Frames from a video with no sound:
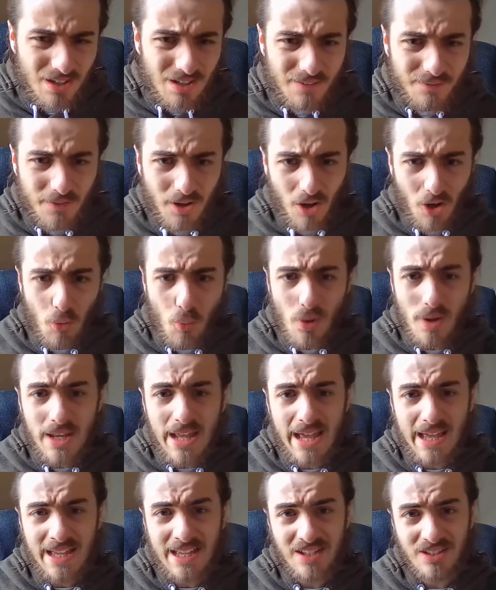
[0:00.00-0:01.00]
one
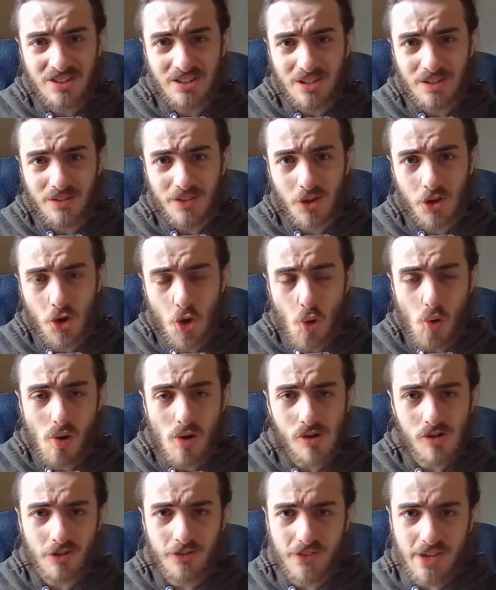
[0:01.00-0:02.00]
hand, the
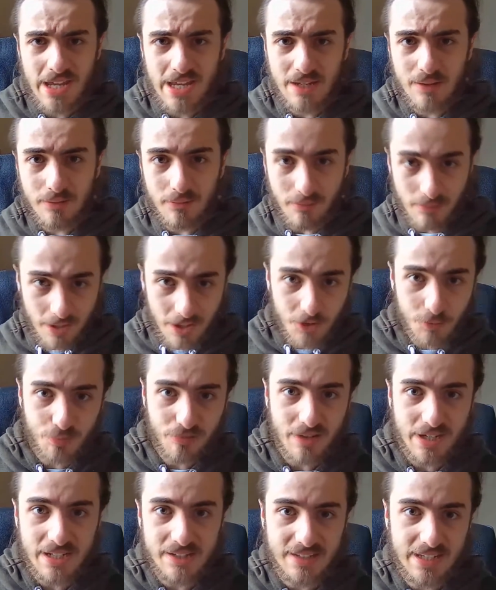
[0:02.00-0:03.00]
choreography was
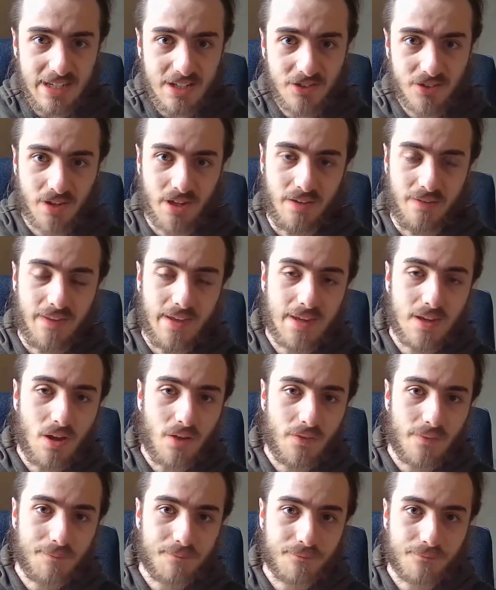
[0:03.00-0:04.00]
pretty decent. They'd
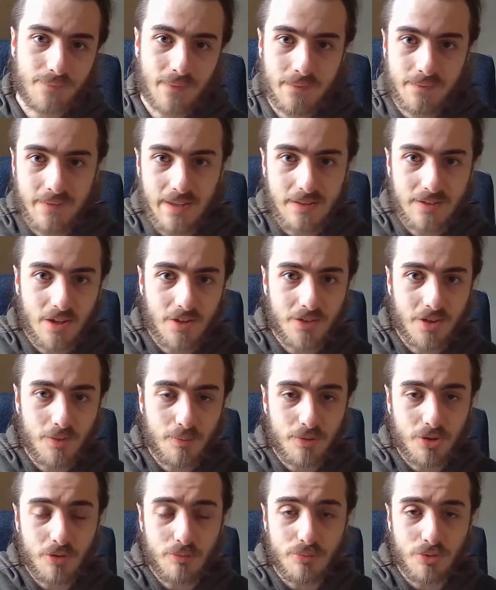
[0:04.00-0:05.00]
done
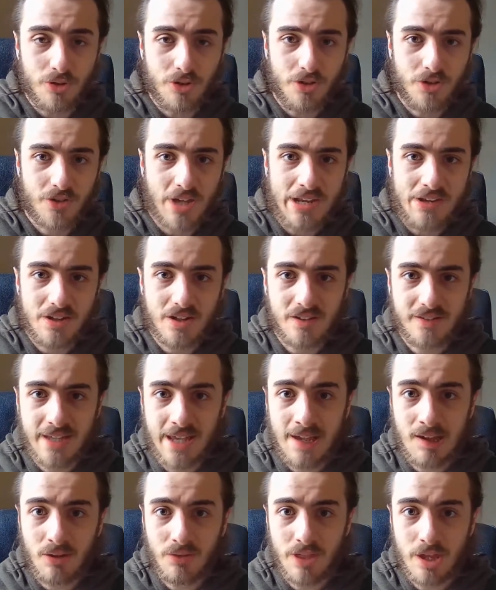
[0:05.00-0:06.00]
the moves, and you could
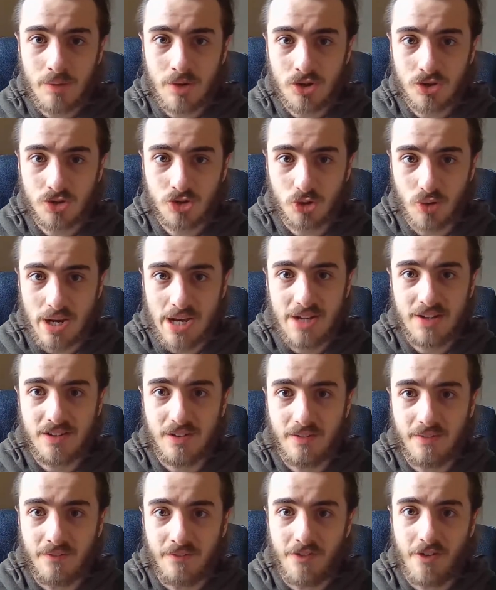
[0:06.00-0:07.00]
tell they were trained
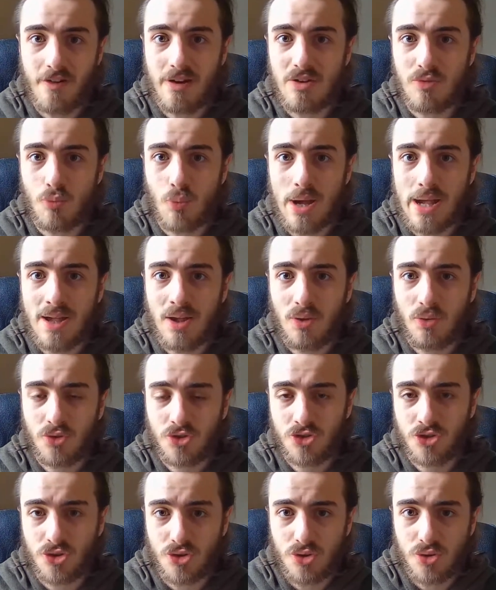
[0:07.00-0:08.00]
very well
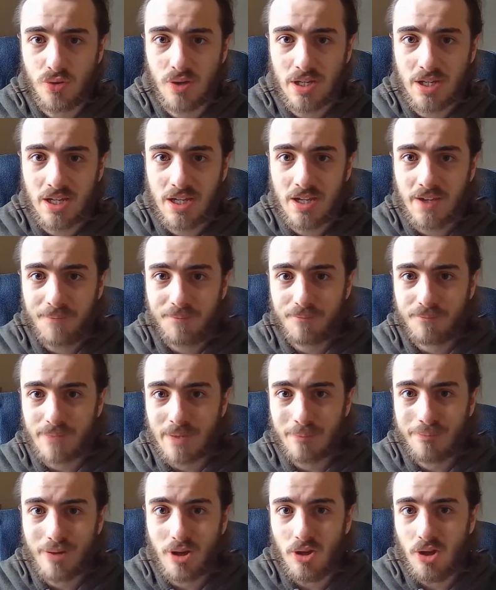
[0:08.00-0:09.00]
to
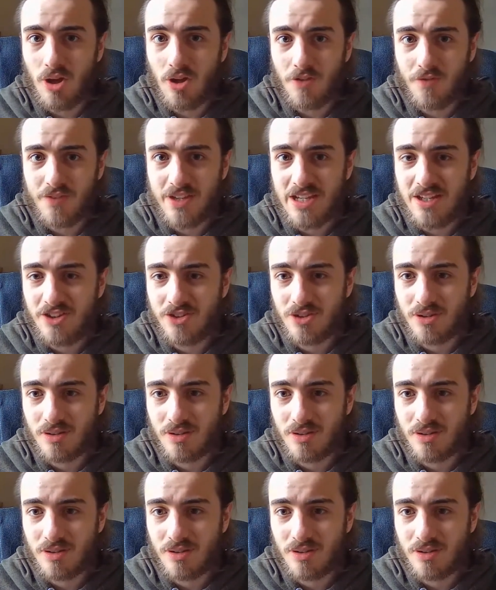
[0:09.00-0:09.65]
pull off these